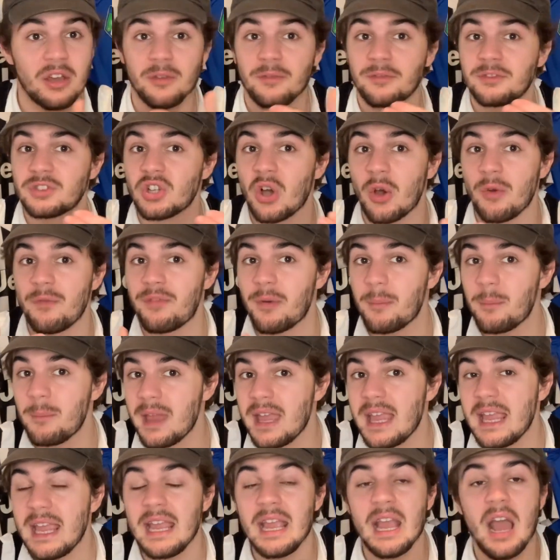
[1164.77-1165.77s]
So for
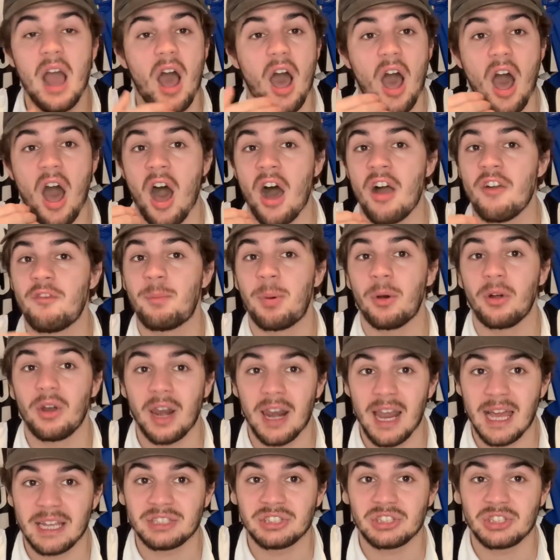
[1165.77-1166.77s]
me, I've put
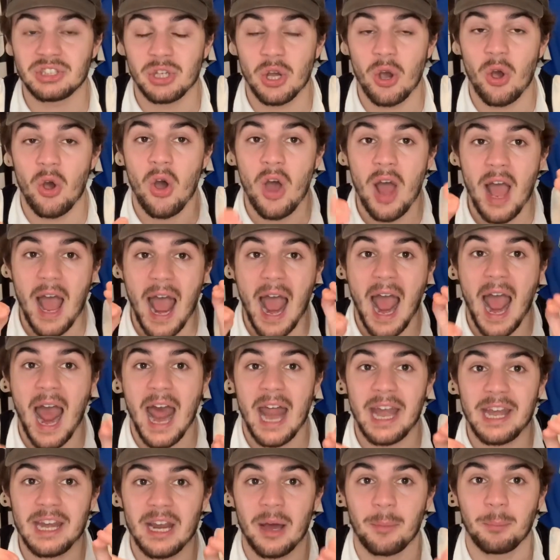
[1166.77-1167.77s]
Lazio
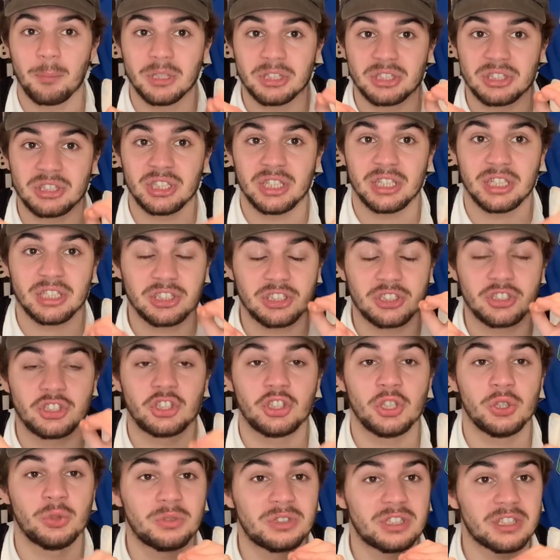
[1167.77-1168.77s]
at number 6
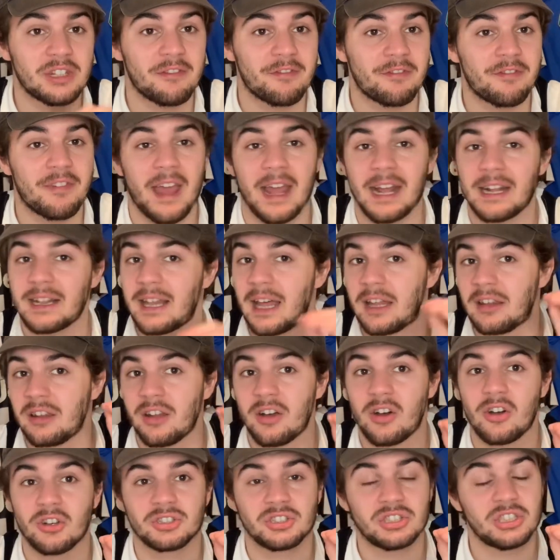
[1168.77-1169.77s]
due to the fact that
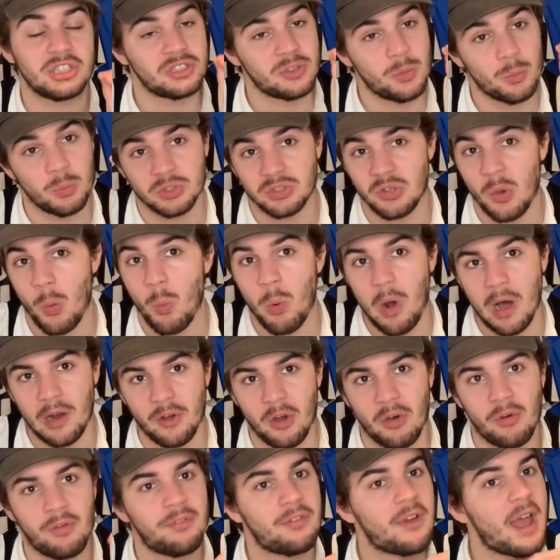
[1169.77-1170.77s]
last season was a
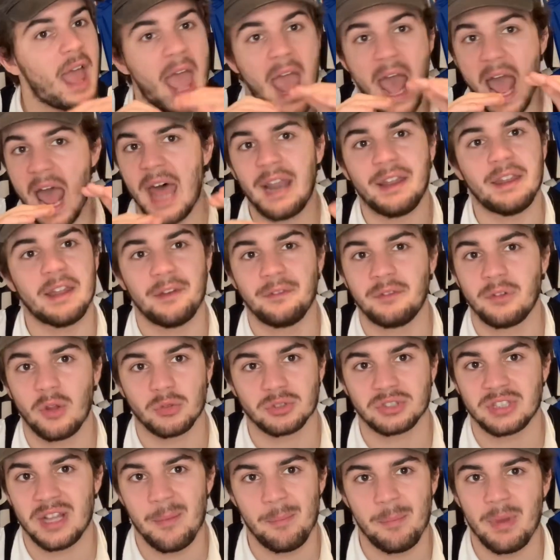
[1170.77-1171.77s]
one-off and they've
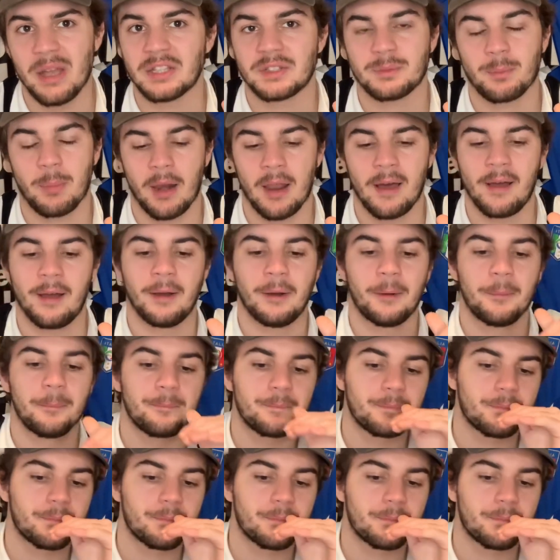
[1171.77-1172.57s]
lost their best player.